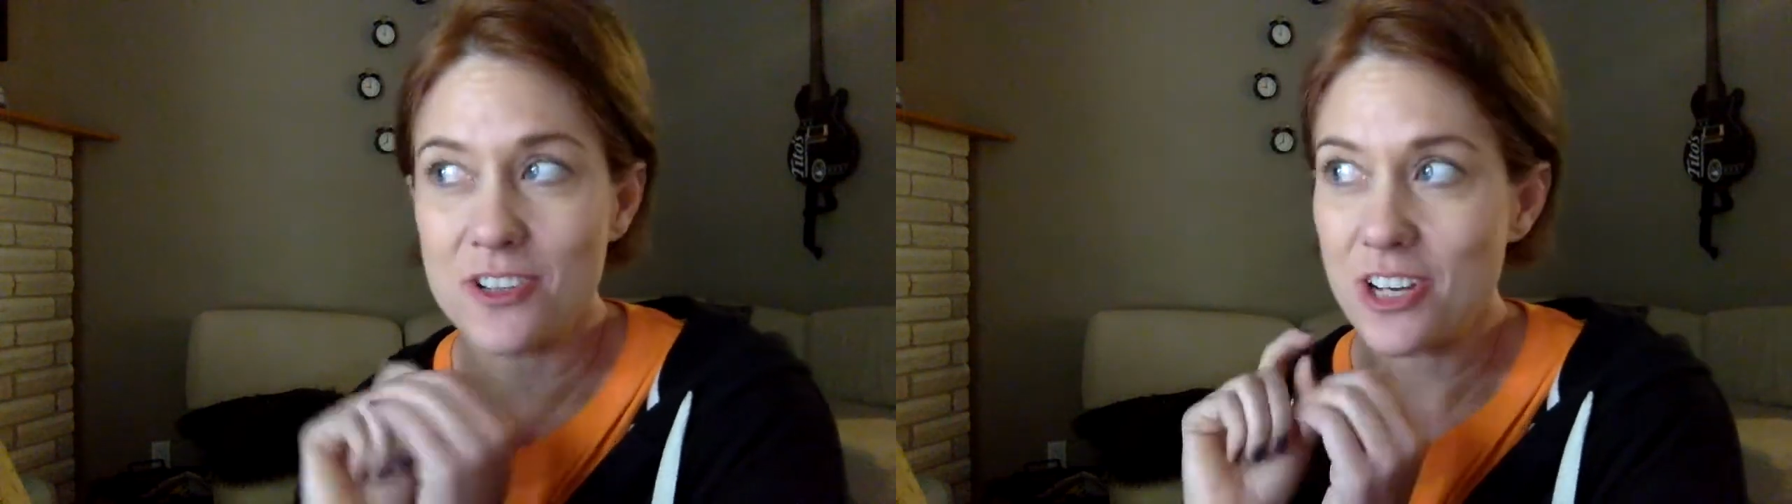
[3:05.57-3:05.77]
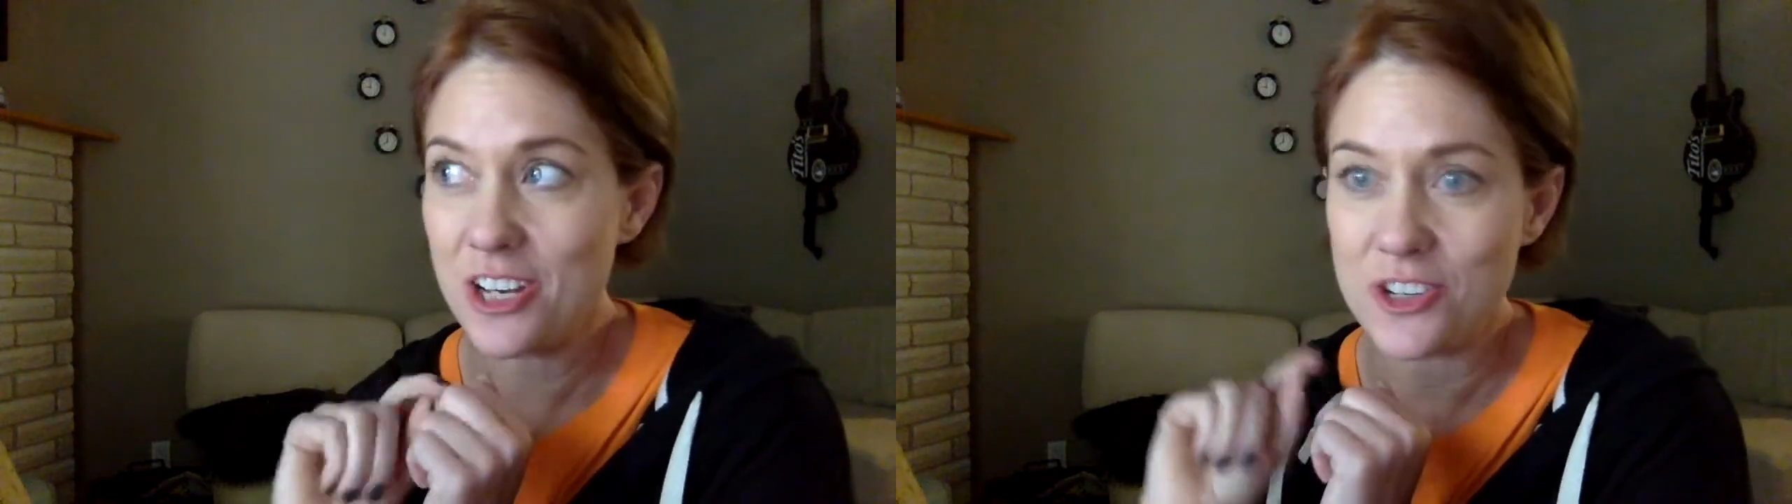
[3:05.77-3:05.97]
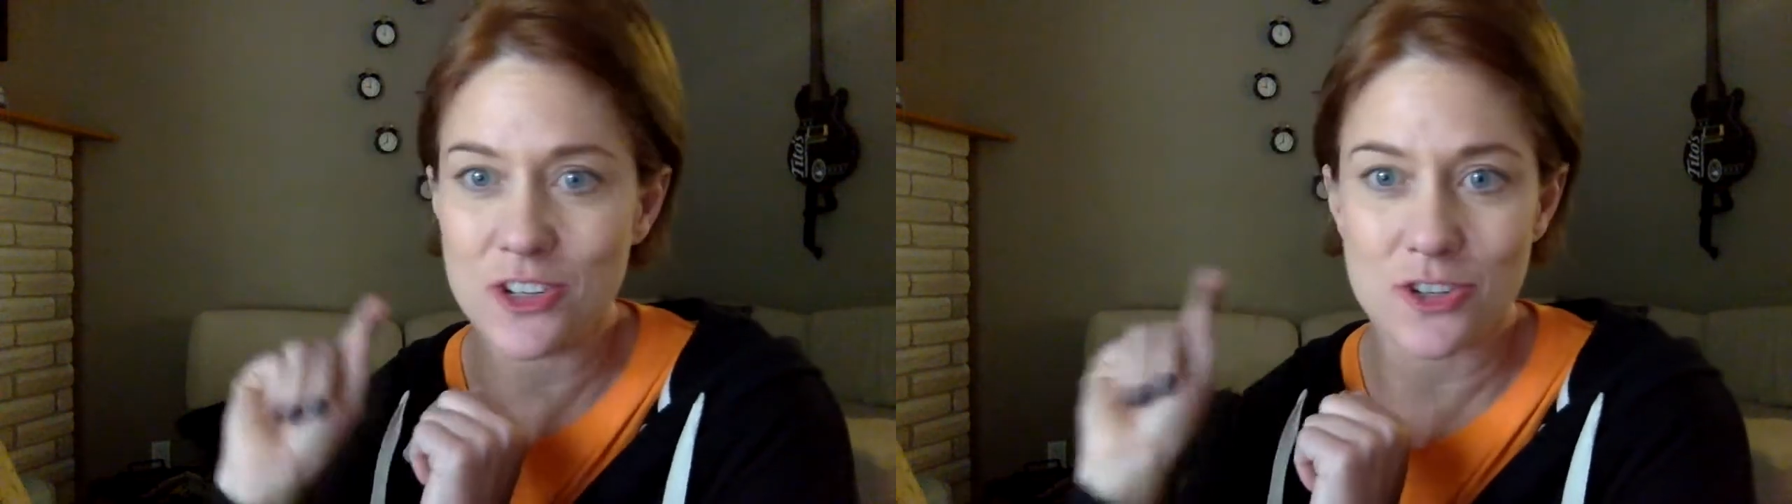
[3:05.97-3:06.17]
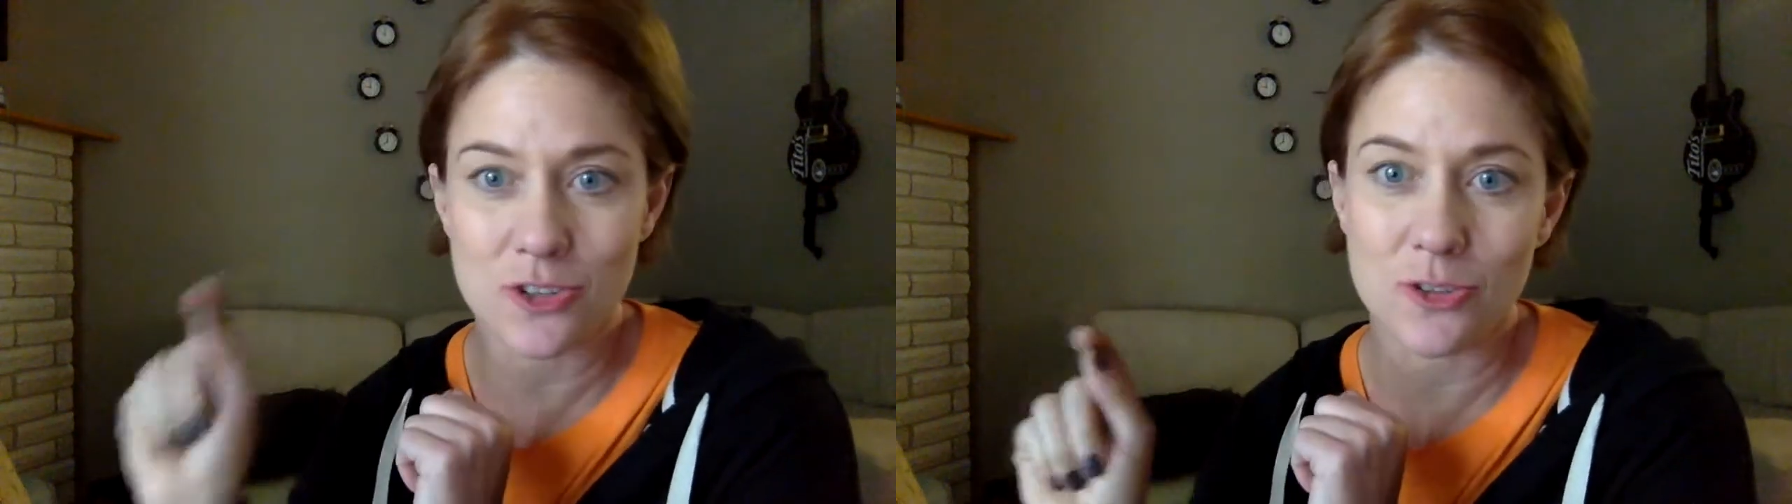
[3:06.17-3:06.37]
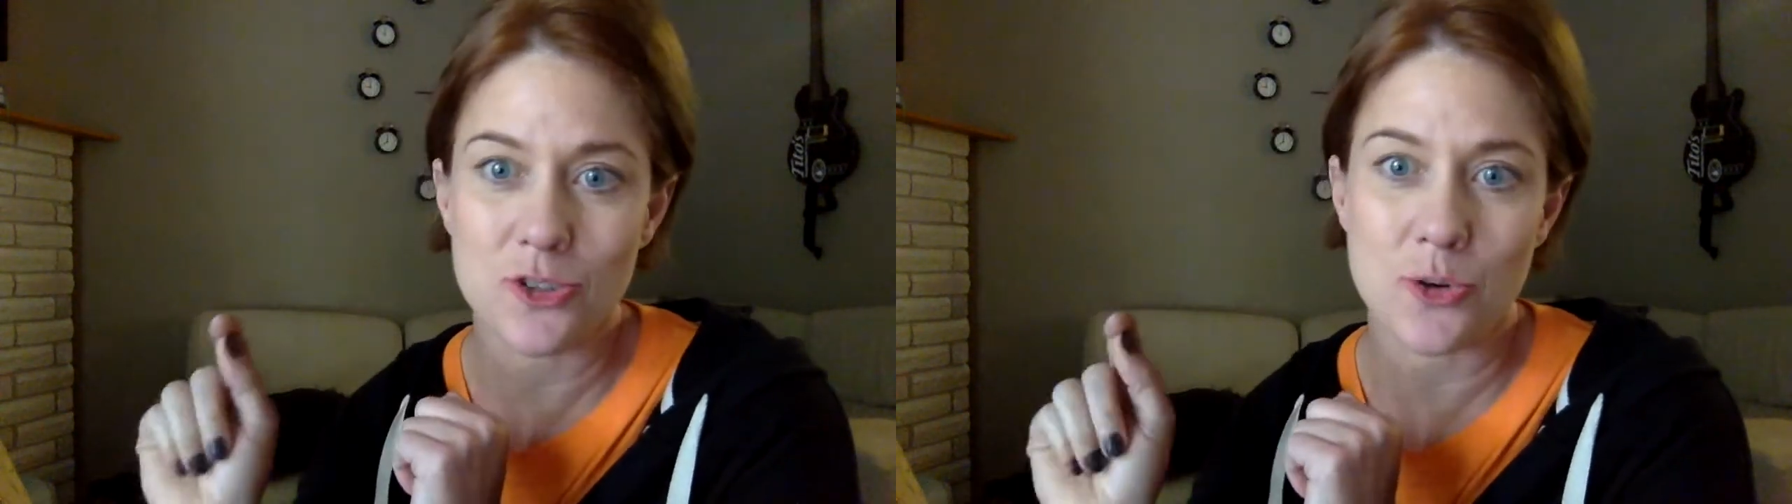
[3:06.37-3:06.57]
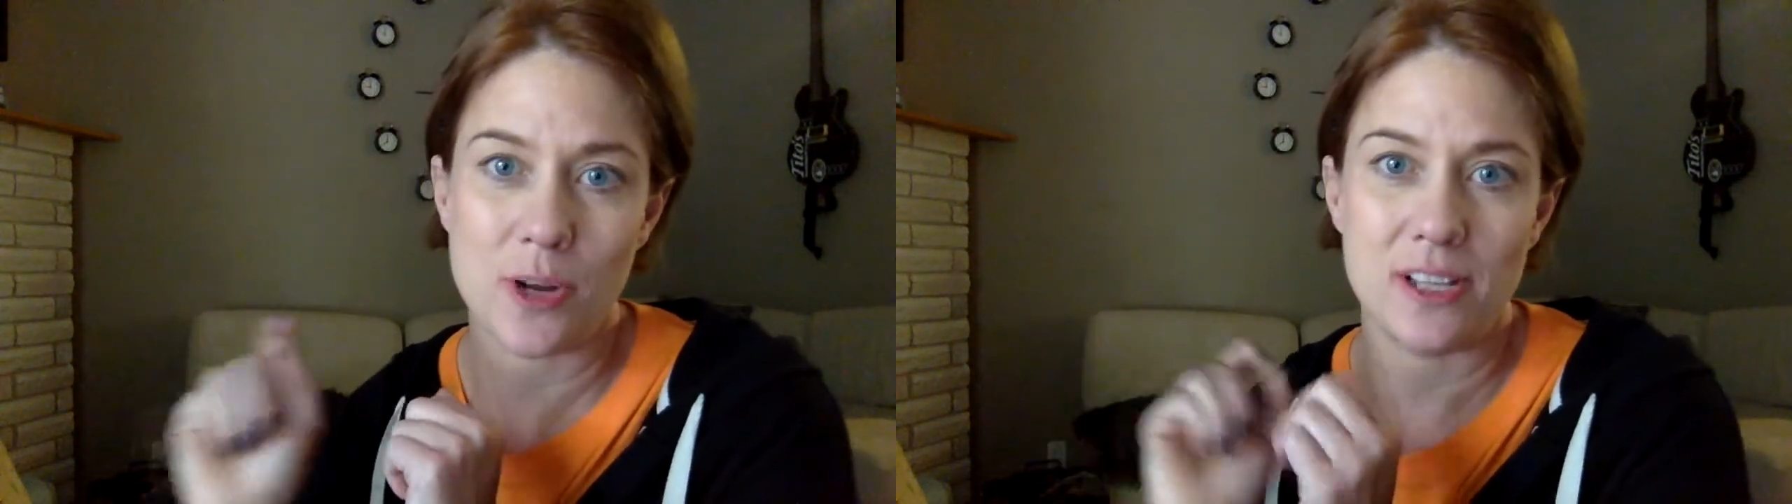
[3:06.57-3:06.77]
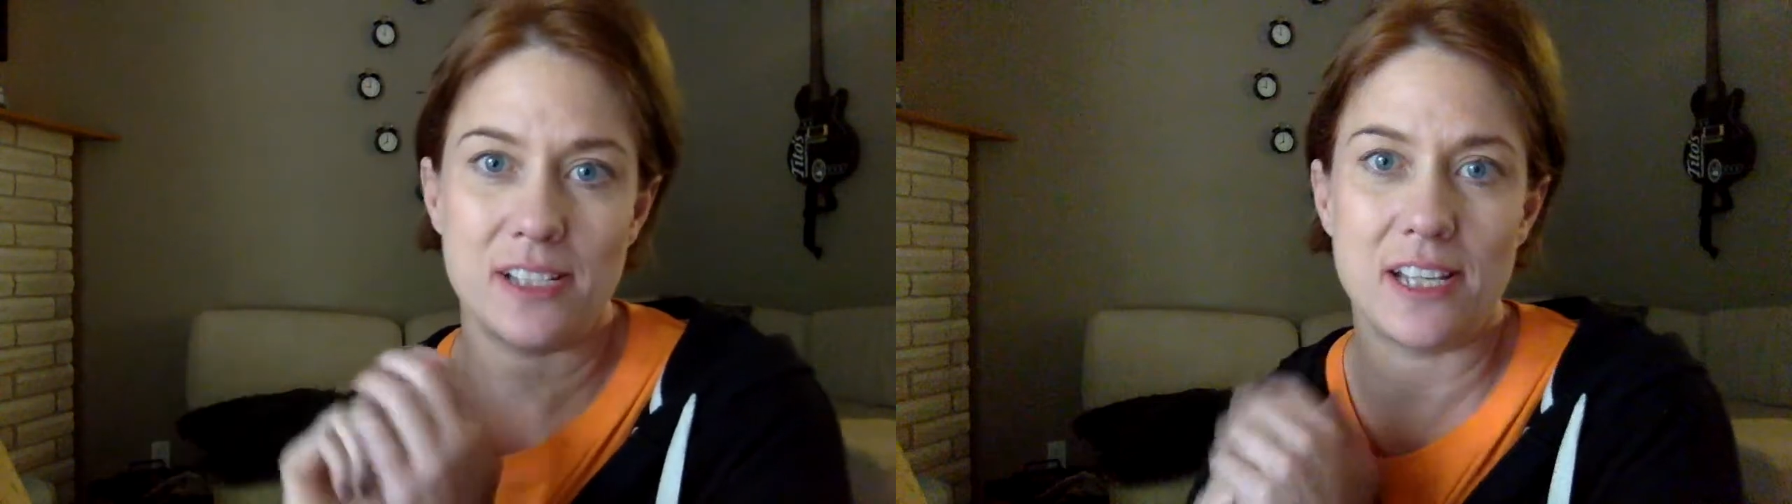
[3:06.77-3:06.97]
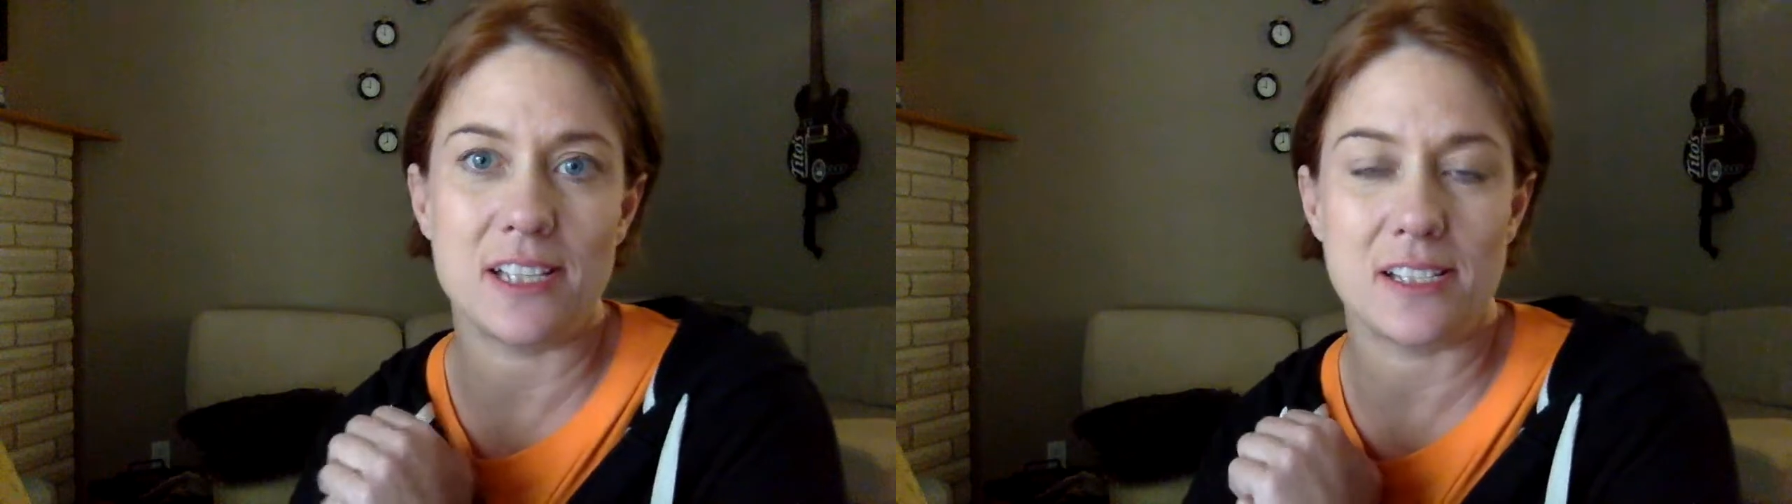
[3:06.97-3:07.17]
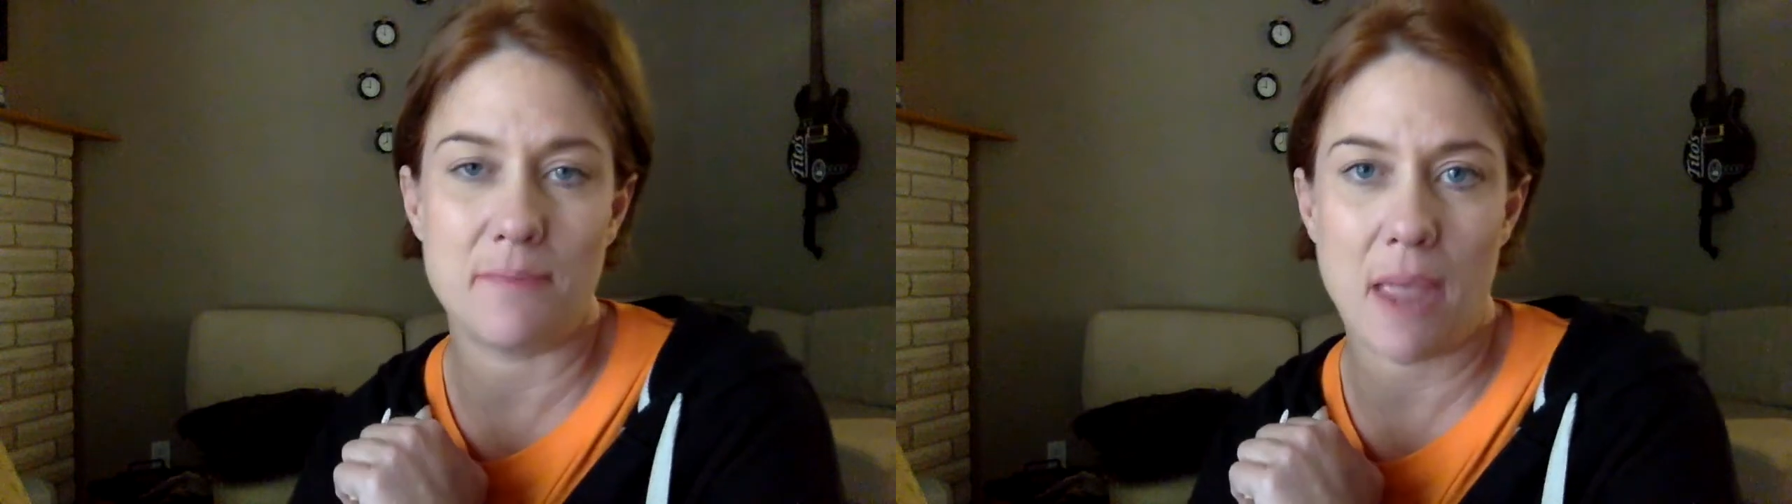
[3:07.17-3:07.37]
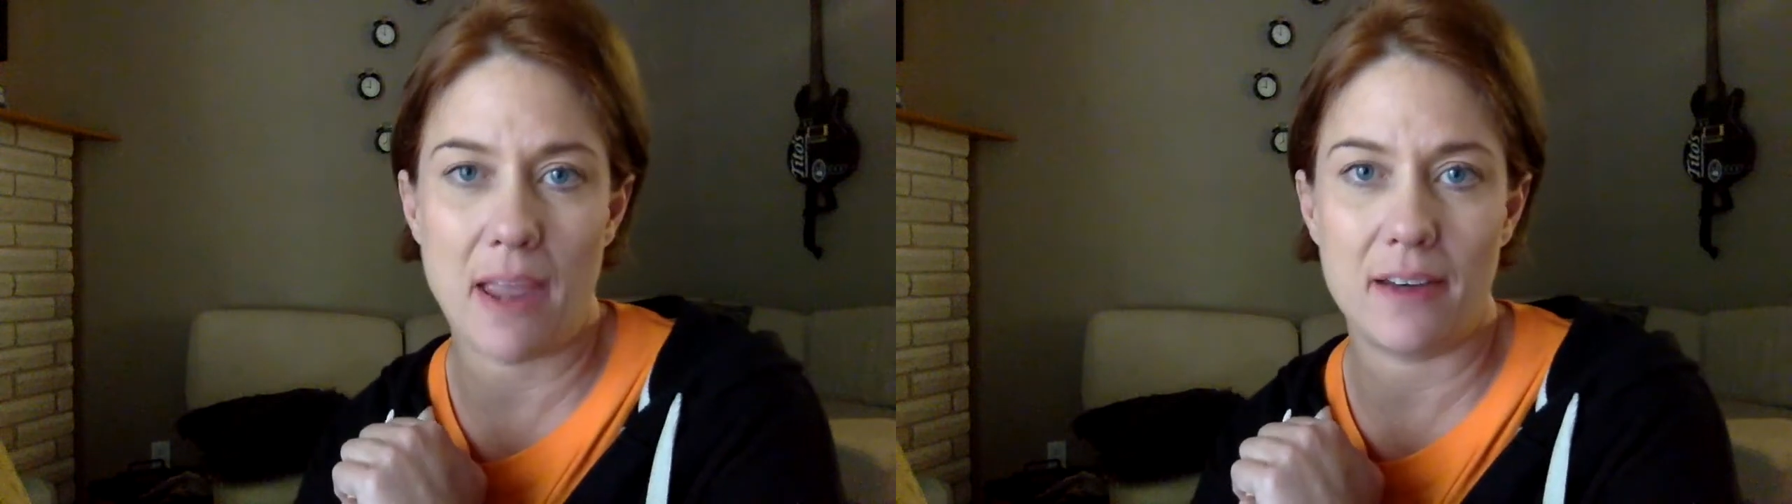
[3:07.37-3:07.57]
initial choice is
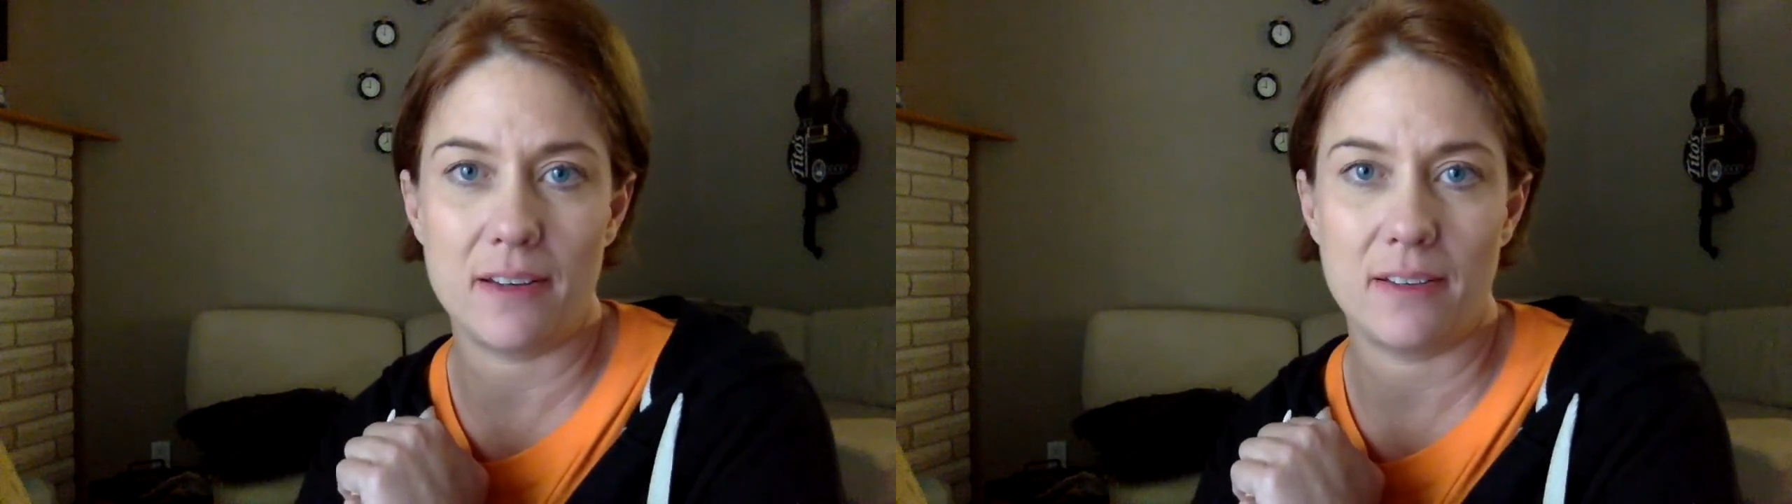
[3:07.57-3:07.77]
made.